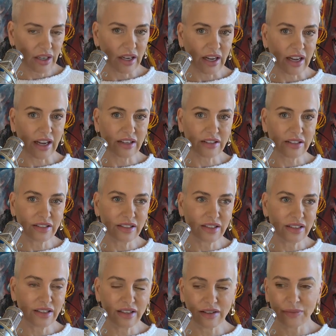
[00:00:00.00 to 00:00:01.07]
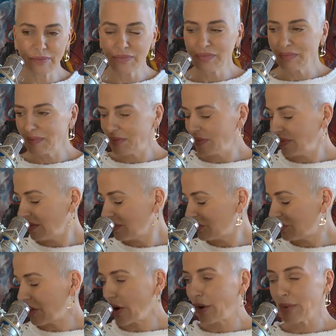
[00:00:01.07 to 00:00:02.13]
And
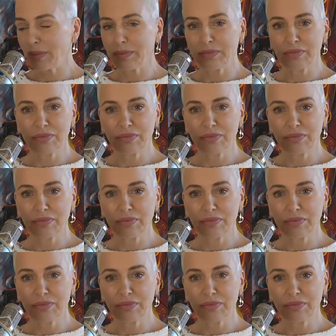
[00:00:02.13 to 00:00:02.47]
so